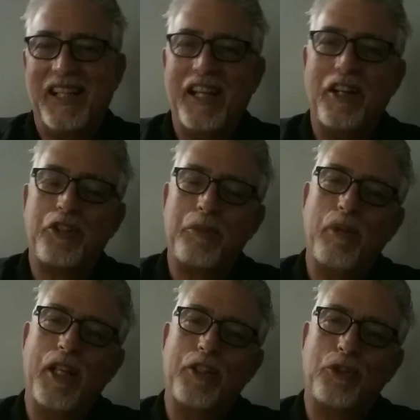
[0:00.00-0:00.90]
Here are
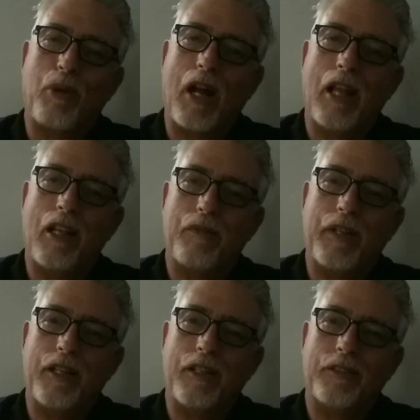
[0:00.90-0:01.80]
some reasons why I
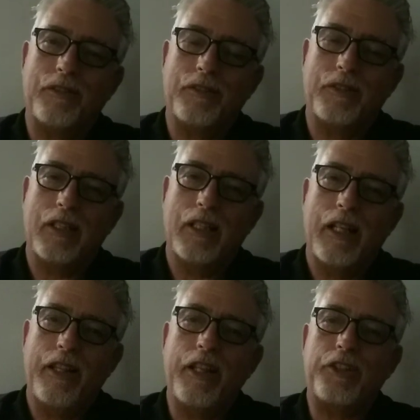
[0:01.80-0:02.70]
love it here.
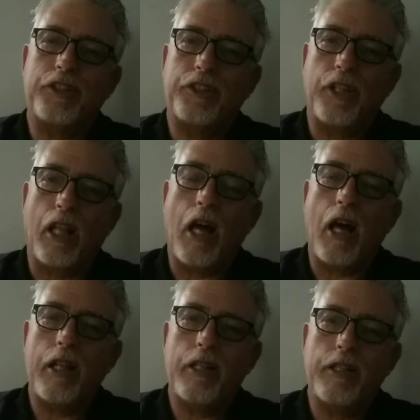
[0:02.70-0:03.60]
This is a
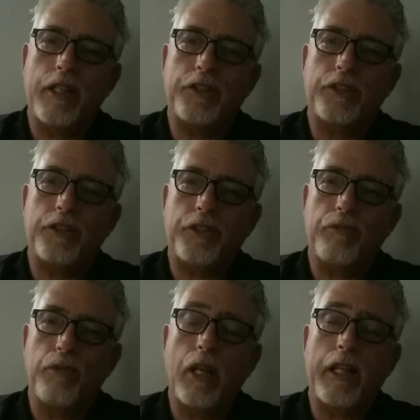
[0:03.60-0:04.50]
lot. This is
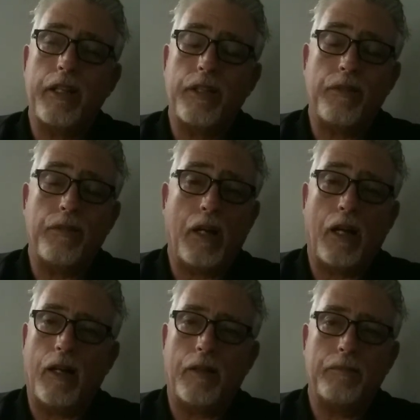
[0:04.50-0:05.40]
really,
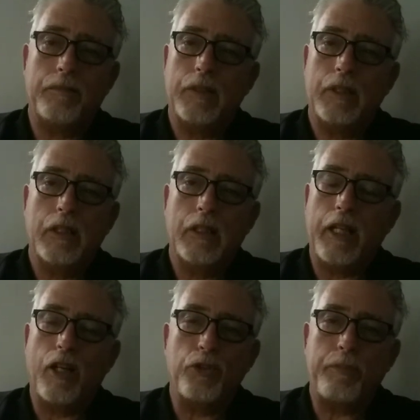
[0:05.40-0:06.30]

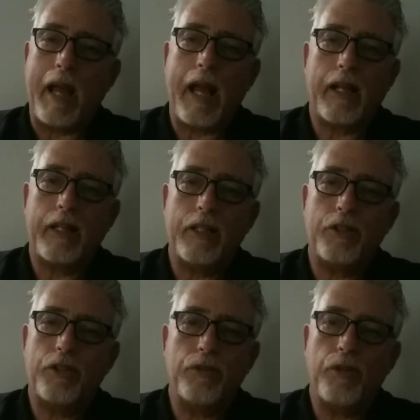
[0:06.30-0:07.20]
it goes back
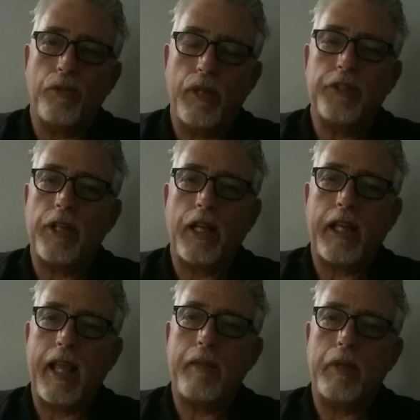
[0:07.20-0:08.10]
into the reason I
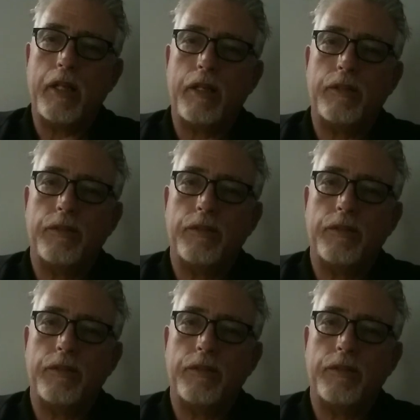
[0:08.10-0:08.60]
came here.